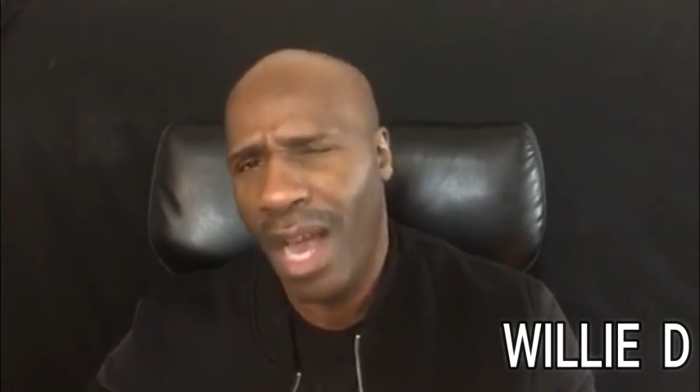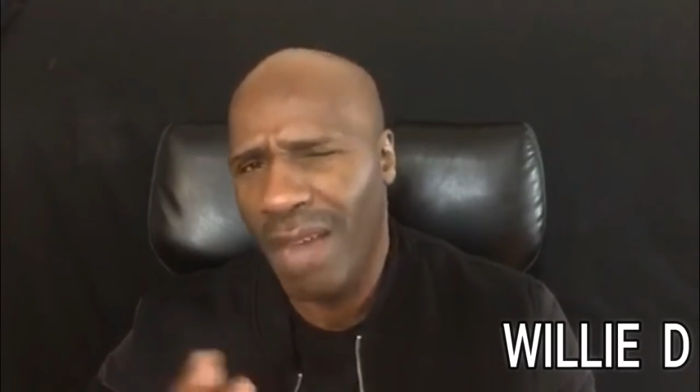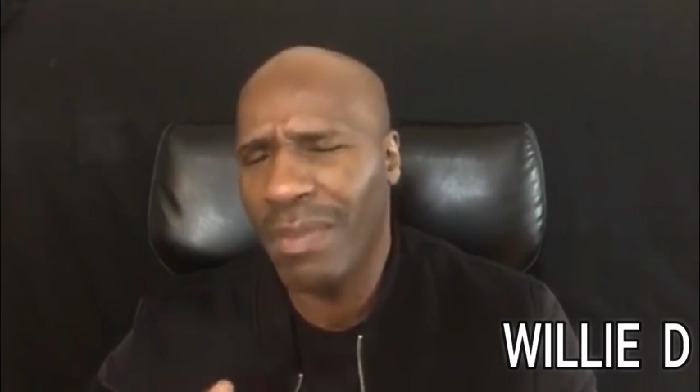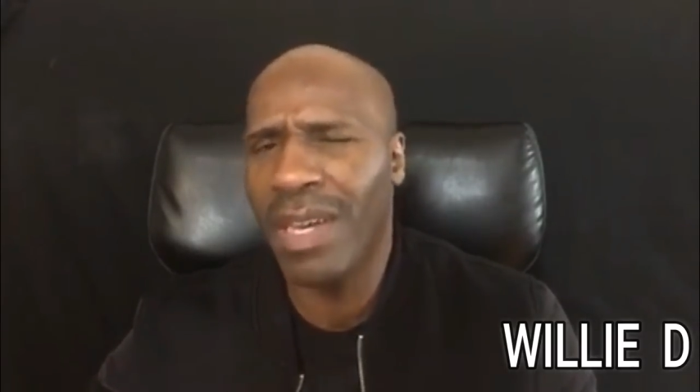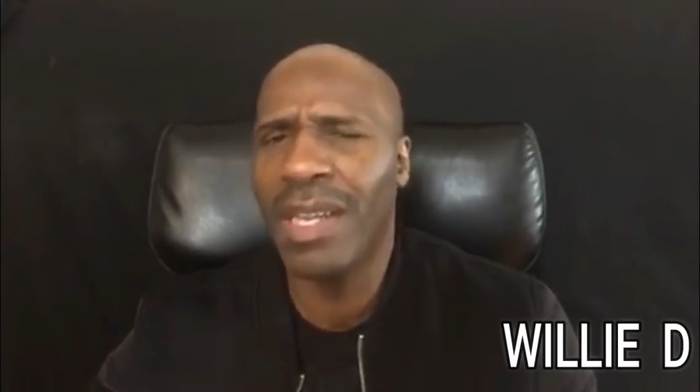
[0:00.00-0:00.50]

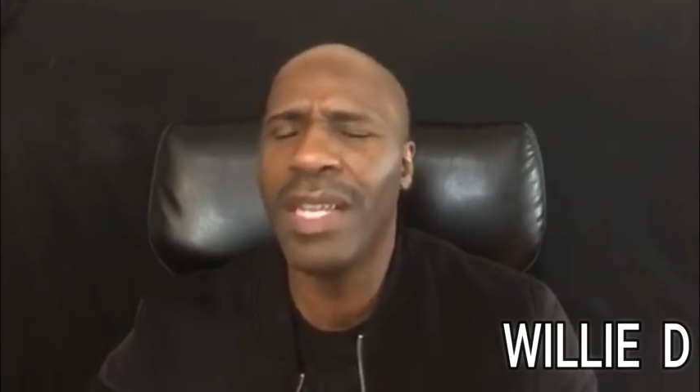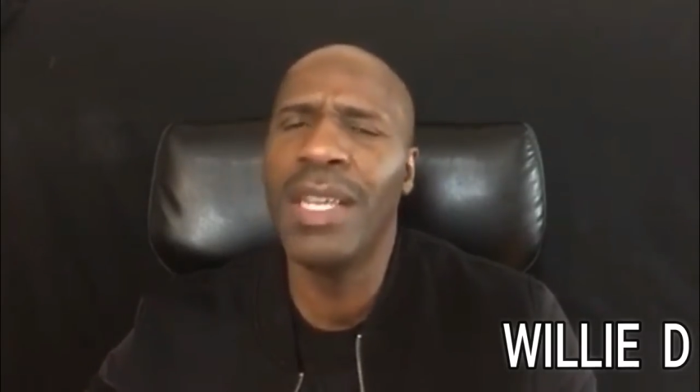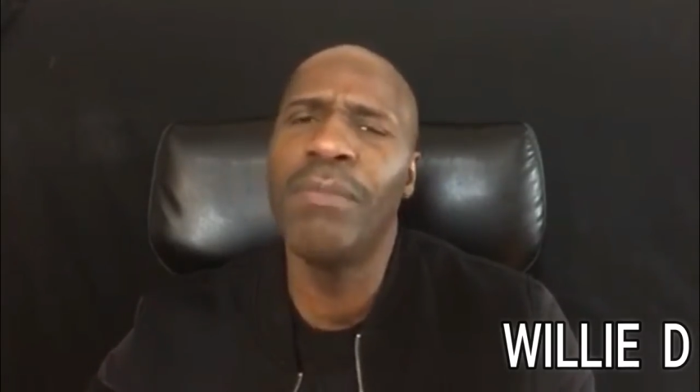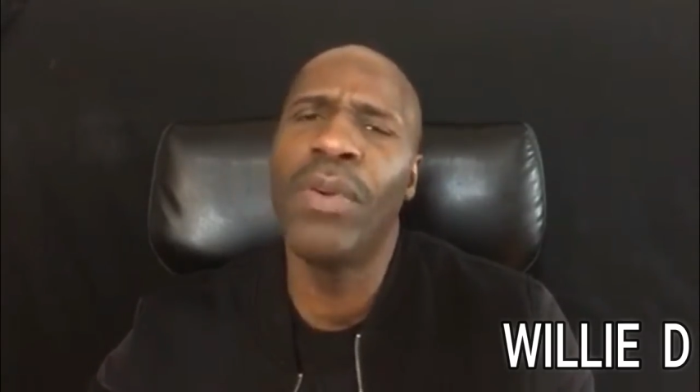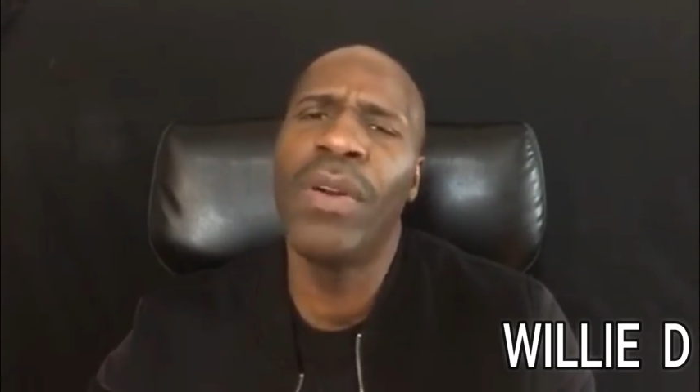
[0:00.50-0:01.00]
I'm going to
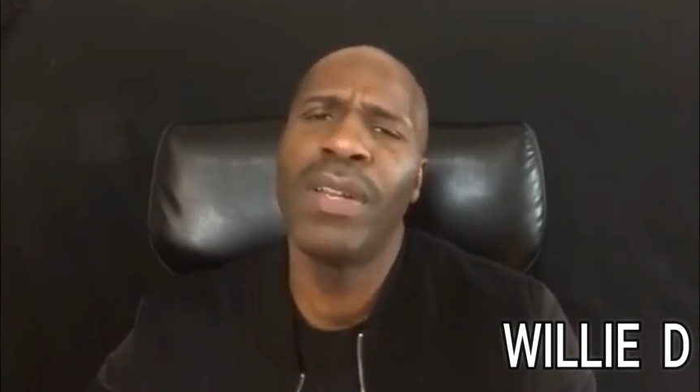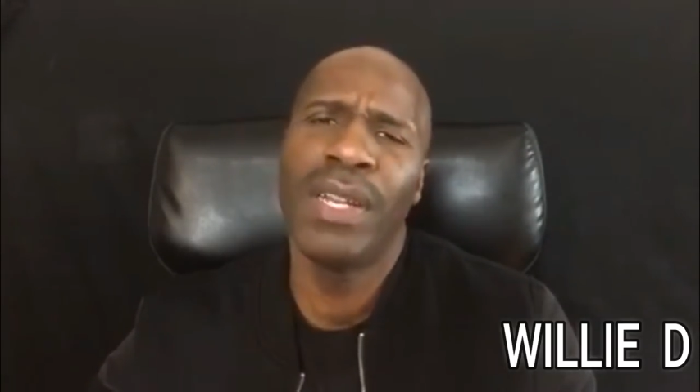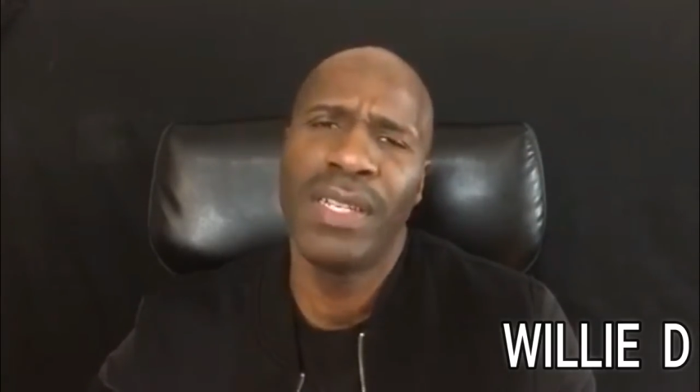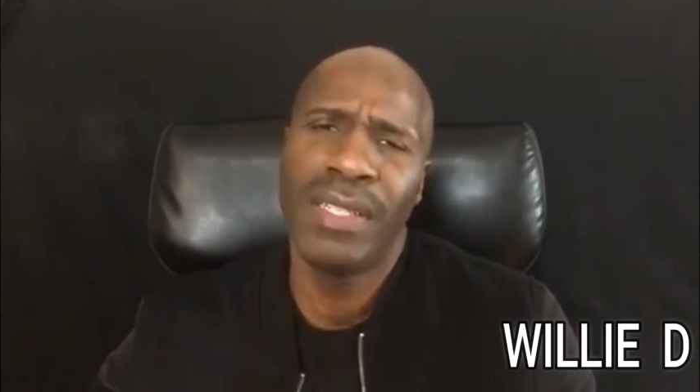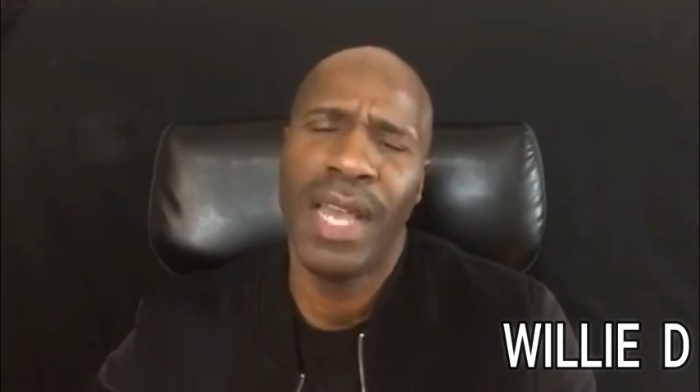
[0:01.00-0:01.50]
need more
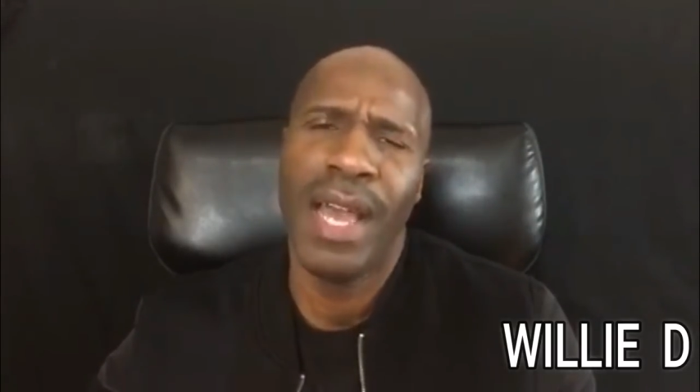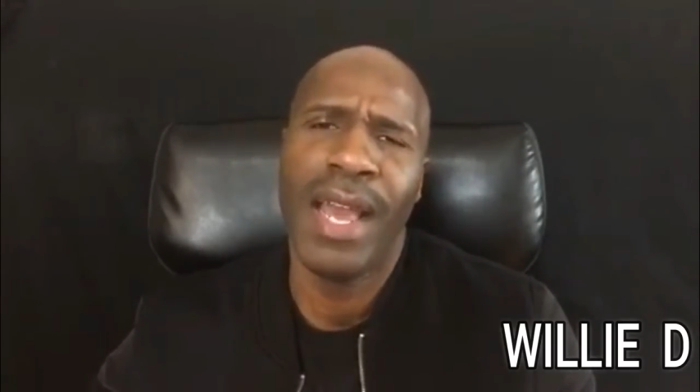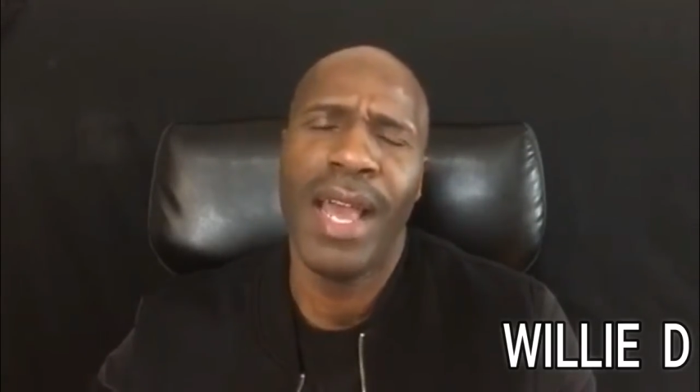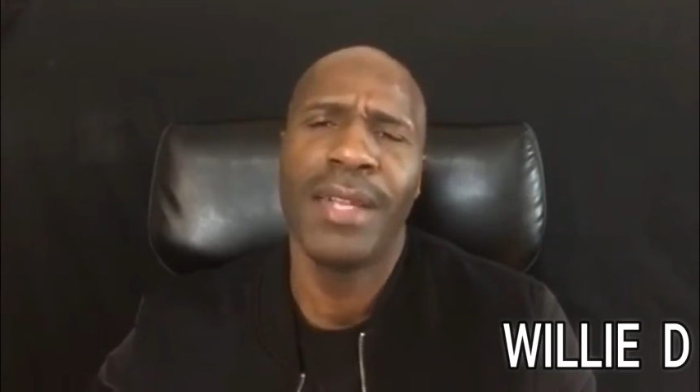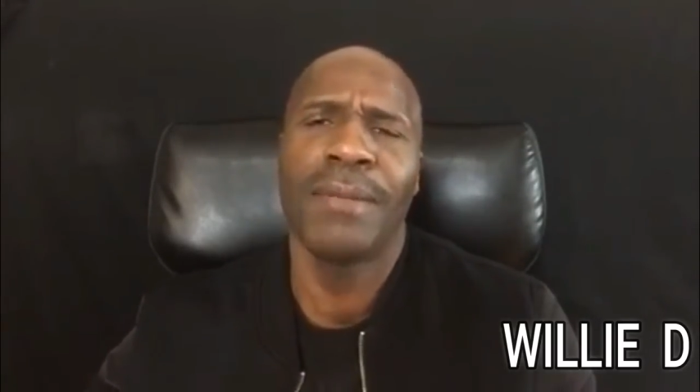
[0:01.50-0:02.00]
than a shout
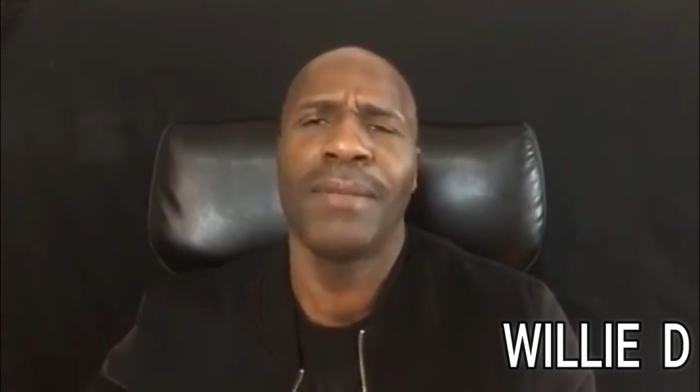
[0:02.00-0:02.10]
out.